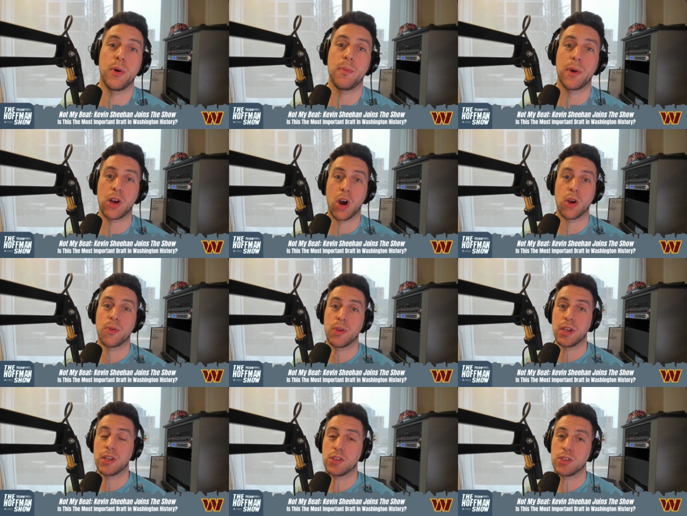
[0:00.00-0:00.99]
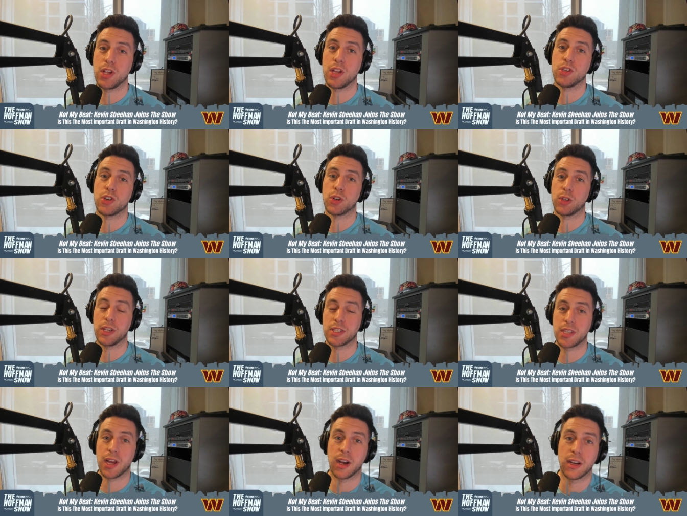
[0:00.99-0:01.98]
put McCarthy in in your
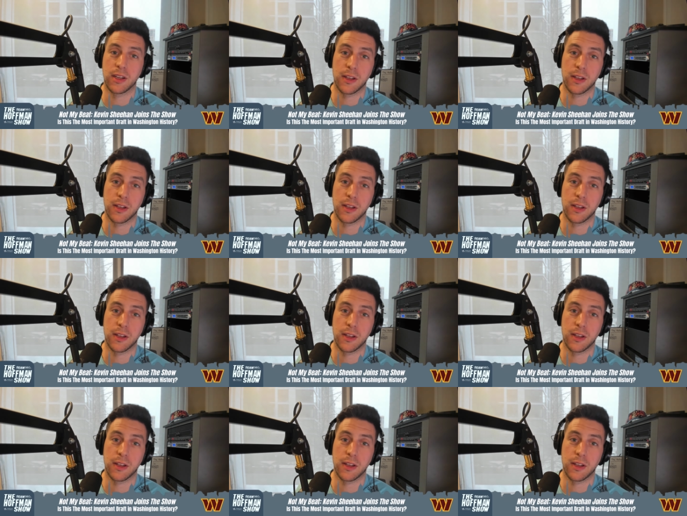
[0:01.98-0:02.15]
list there?